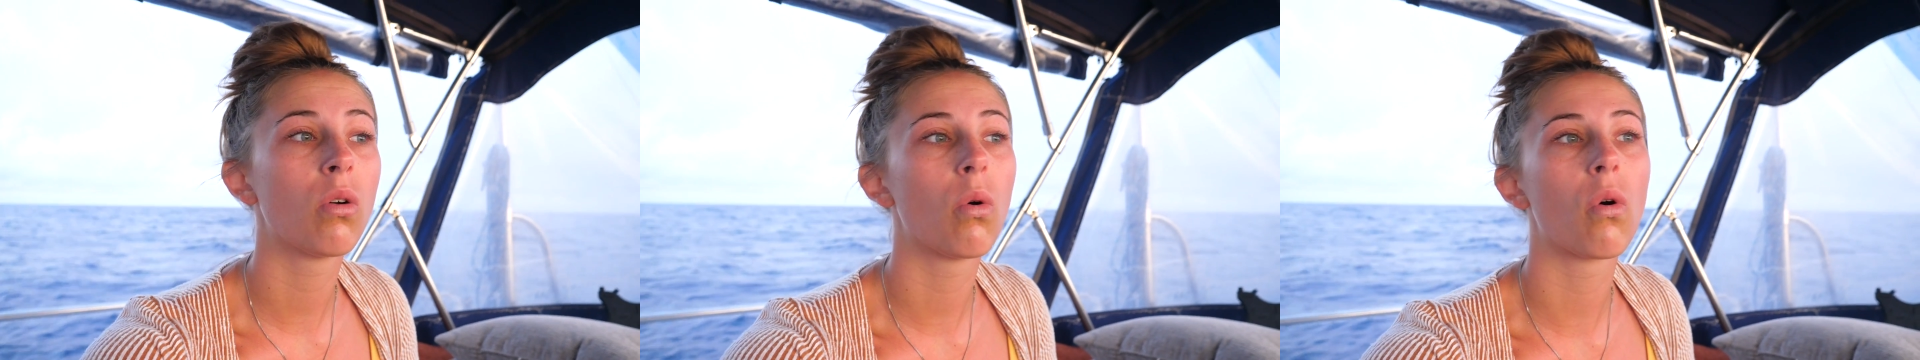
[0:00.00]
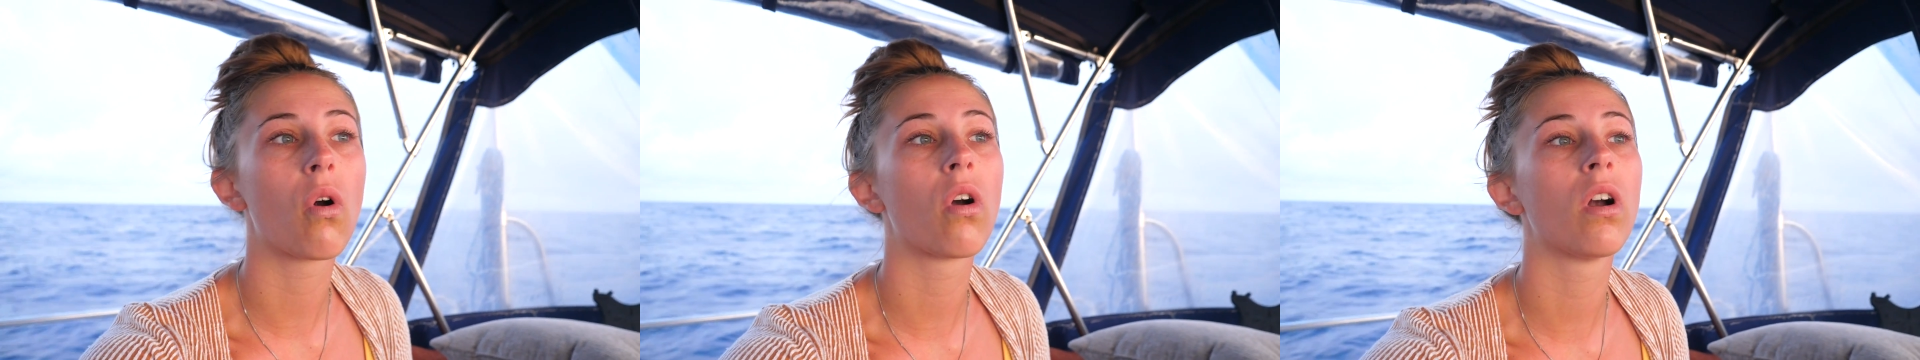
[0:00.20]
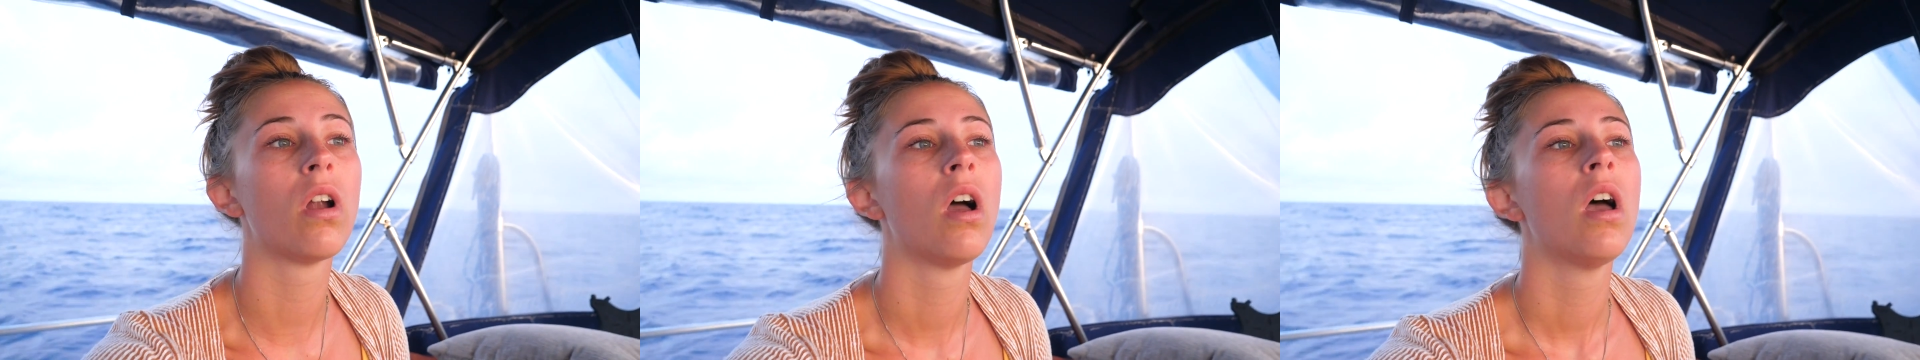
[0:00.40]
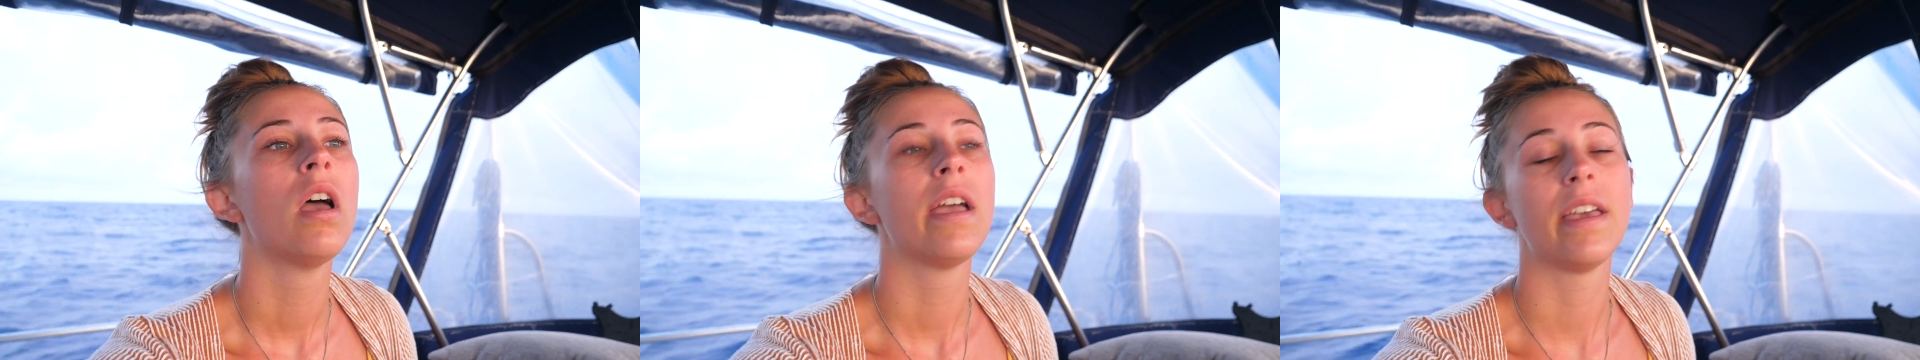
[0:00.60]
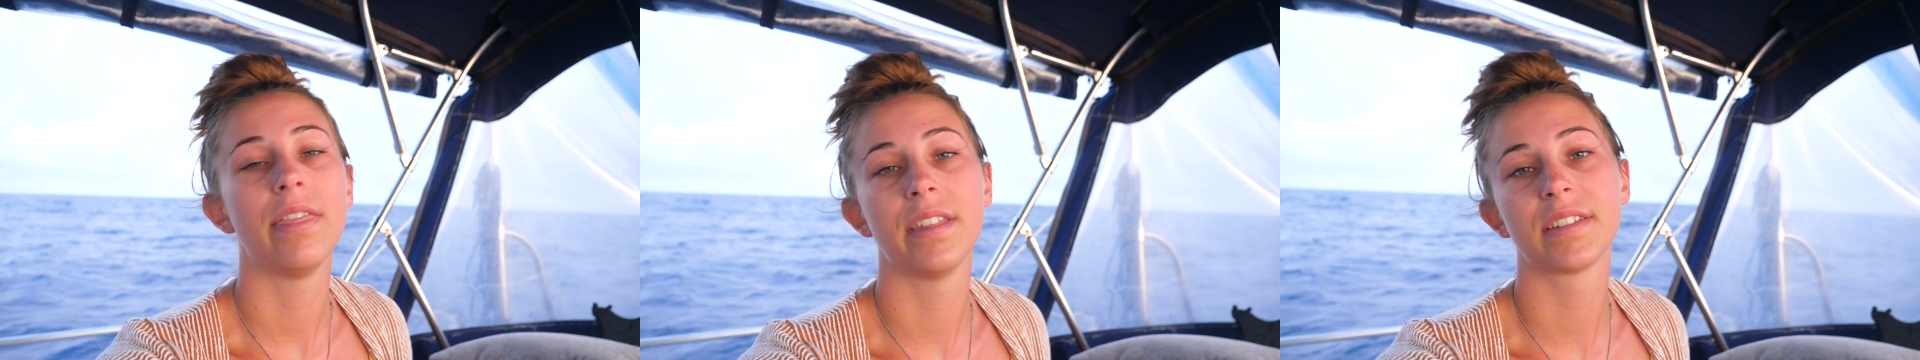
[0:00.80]
or
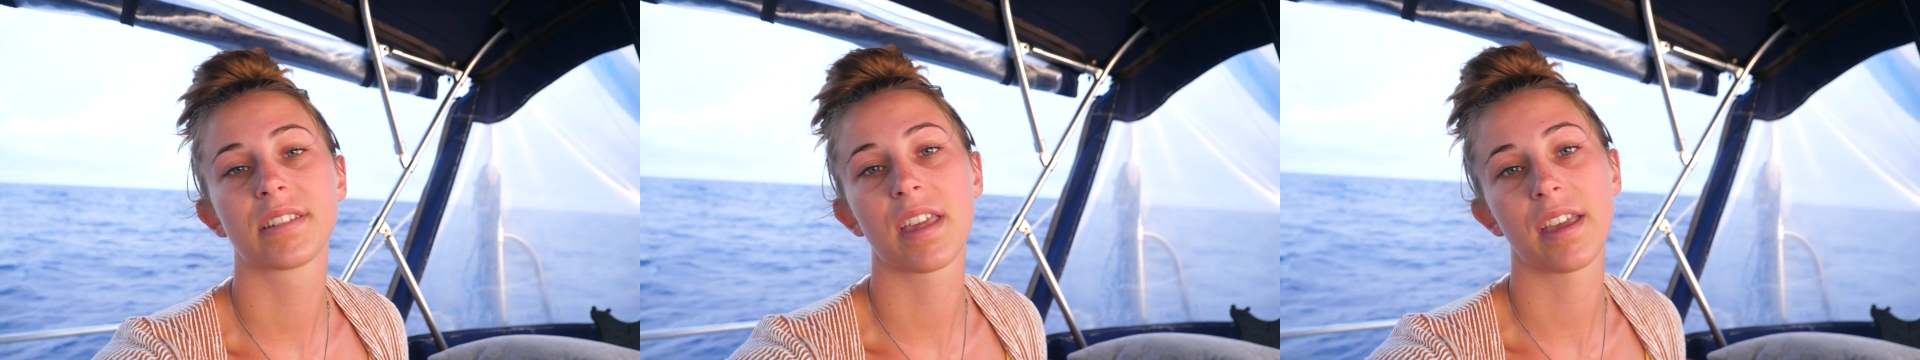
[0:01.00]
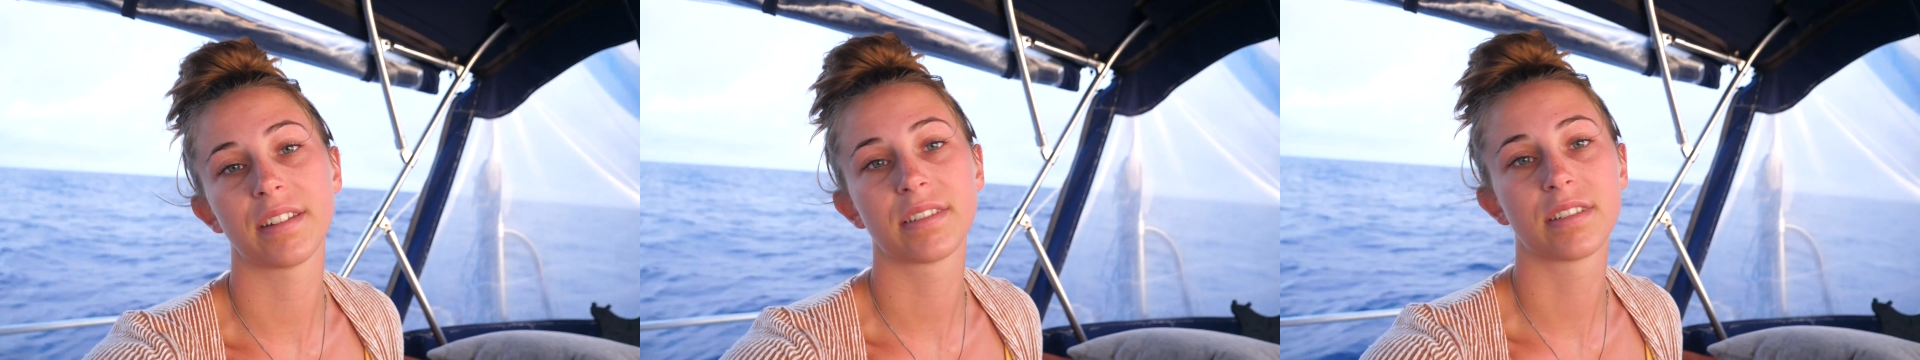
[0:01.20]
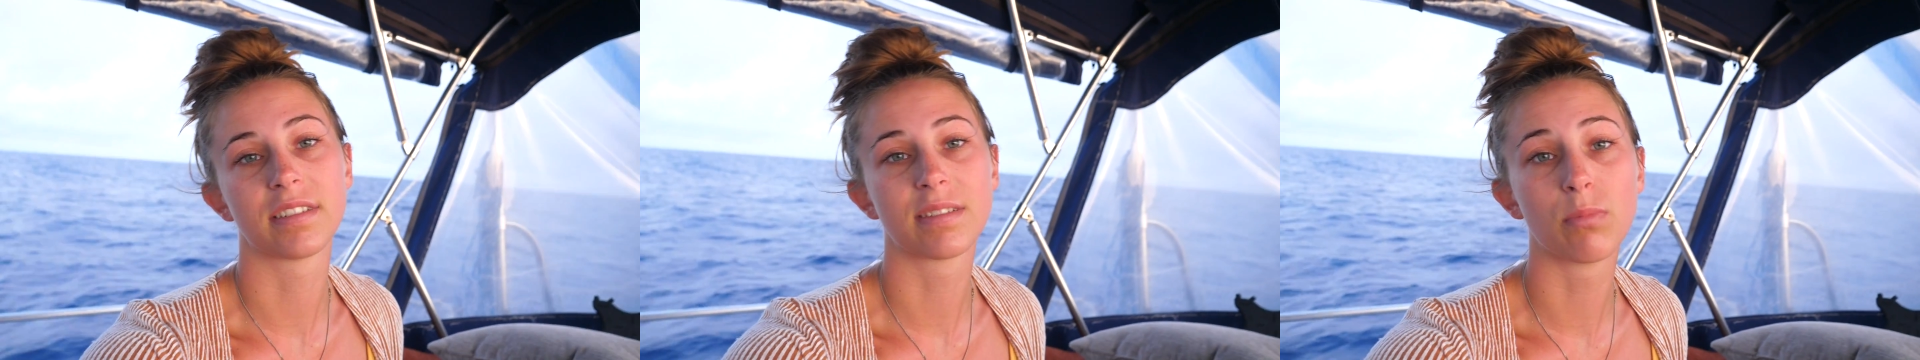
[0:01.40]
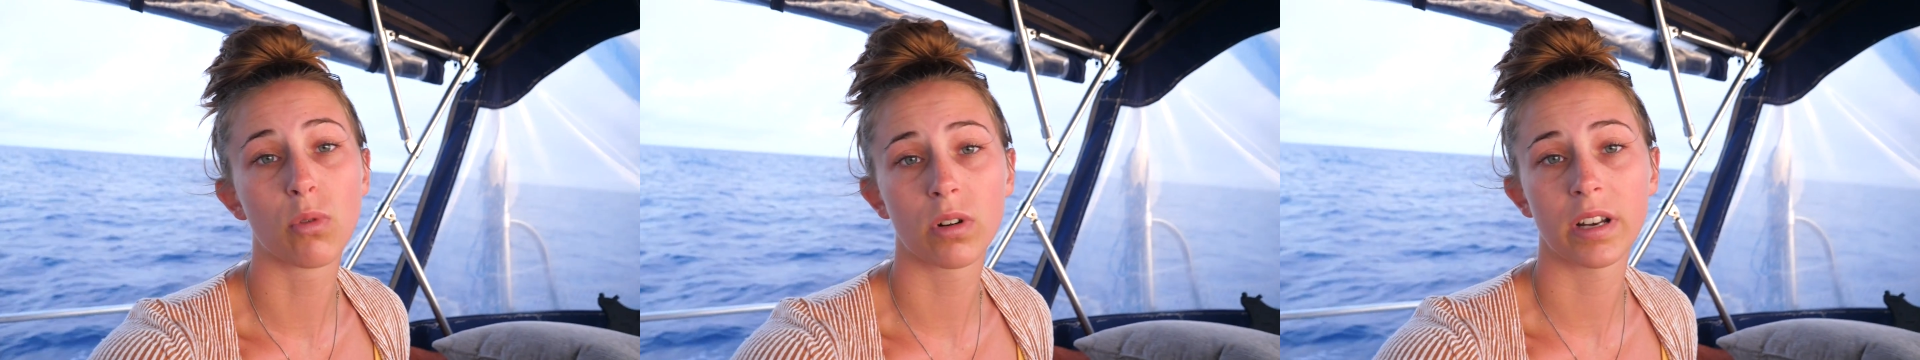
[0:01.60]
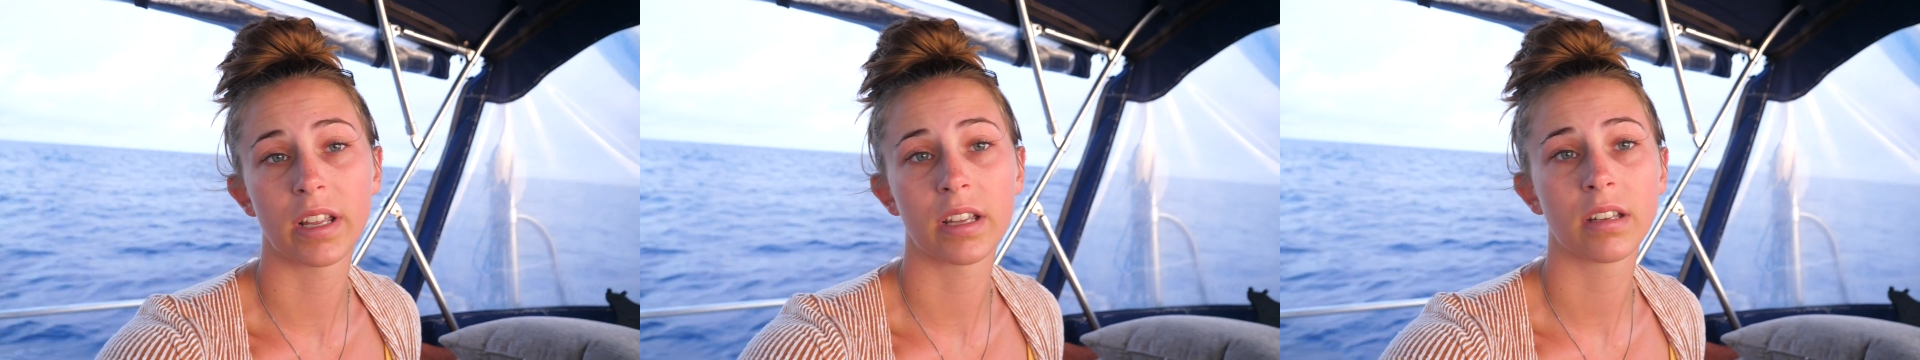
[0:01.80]
in this case this
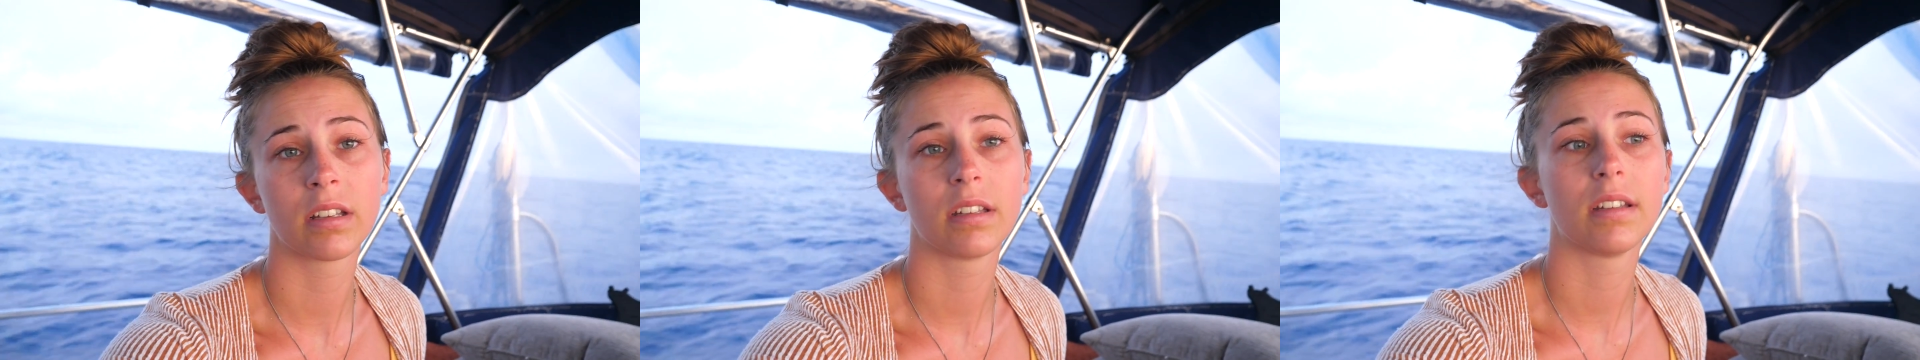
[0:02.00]
morning,